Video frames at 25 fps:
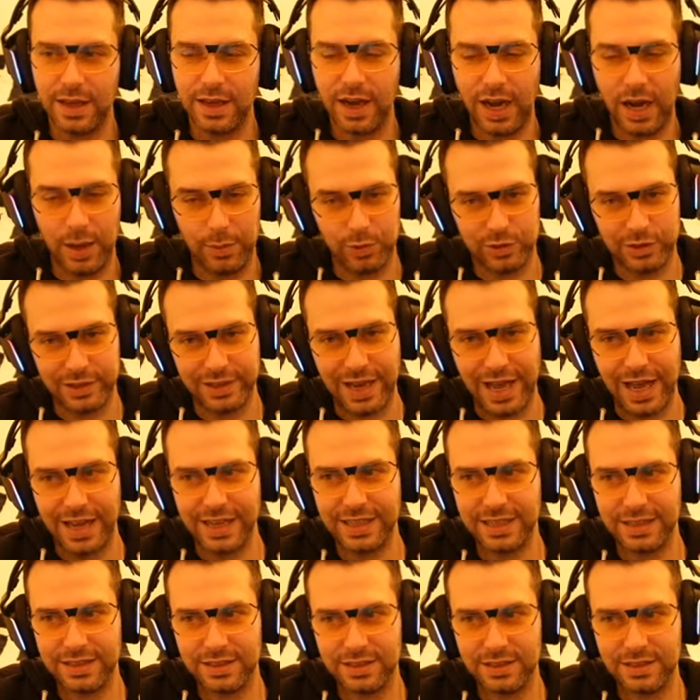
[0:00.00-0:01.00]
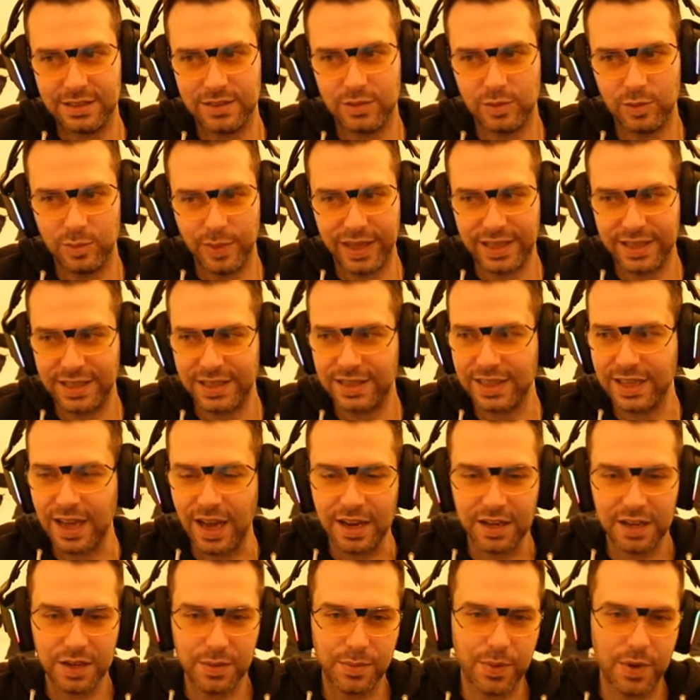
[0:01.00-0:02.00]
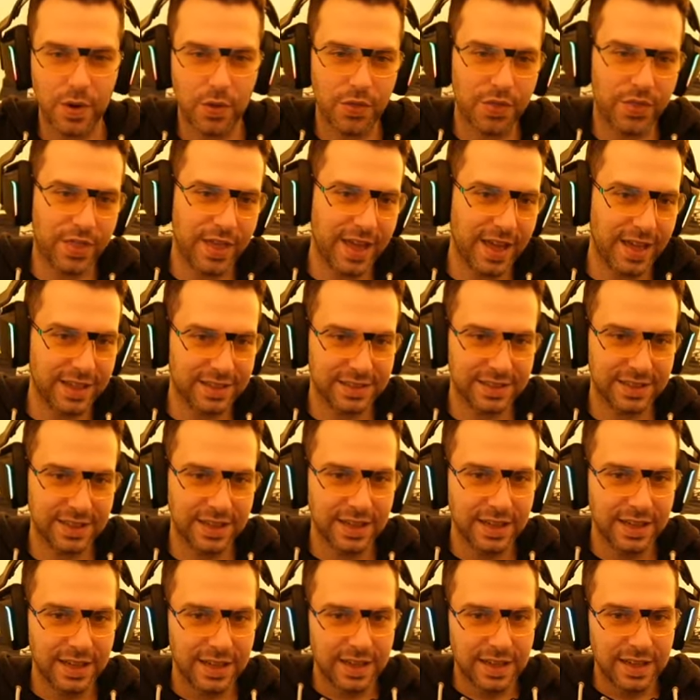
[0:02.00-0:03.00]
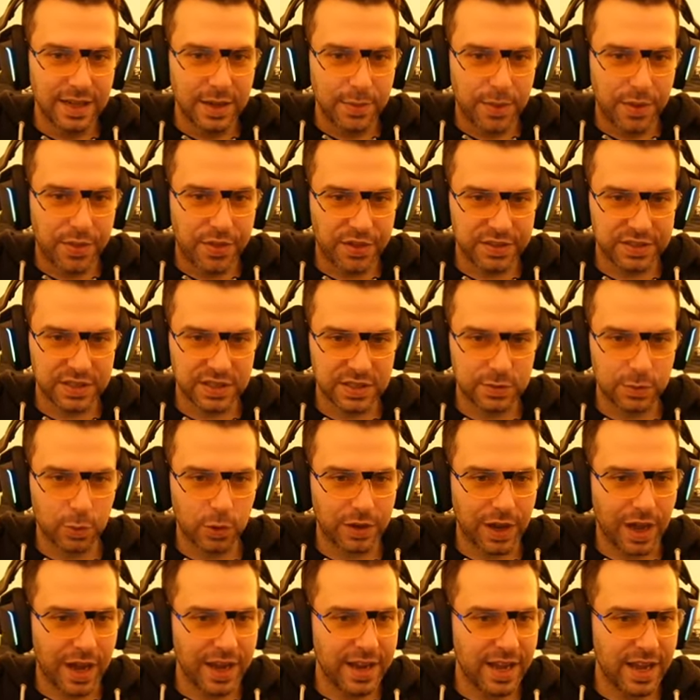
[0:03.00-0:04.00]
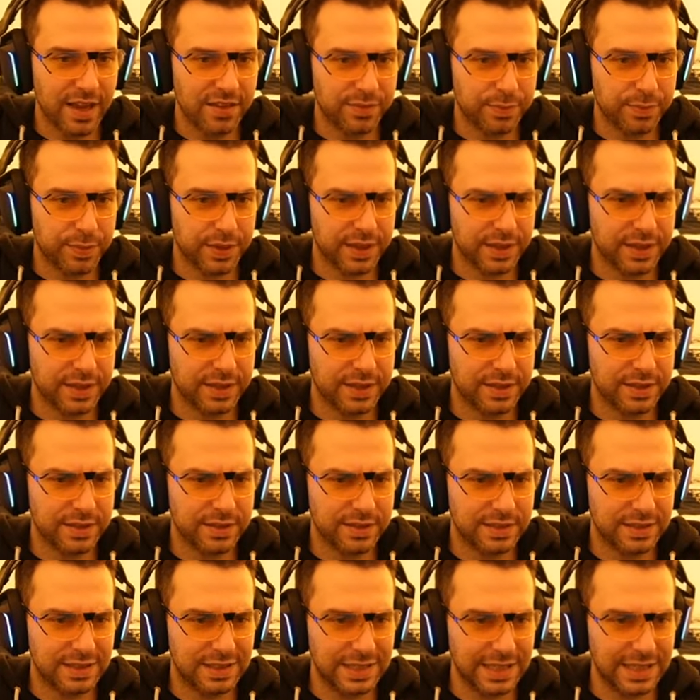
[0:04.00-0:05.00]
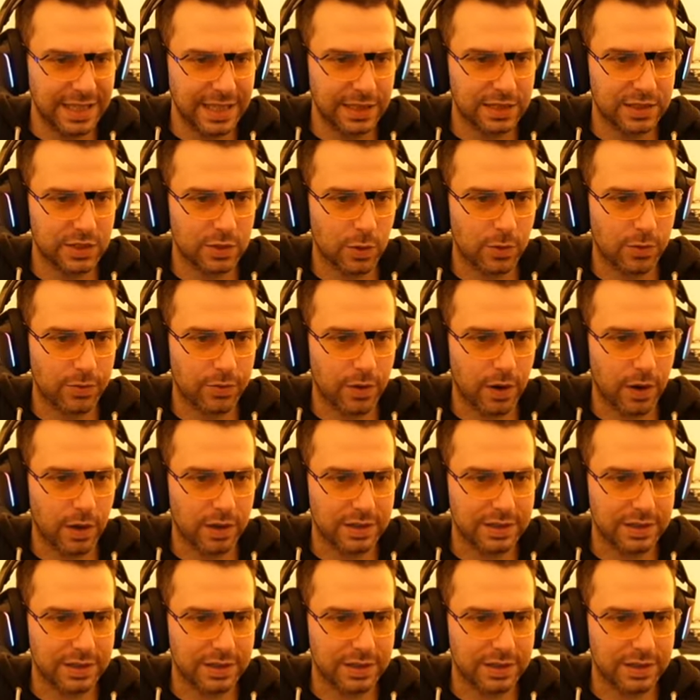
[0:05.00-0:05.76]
I would like to make a guide about that. But this is what I have been seeing so far.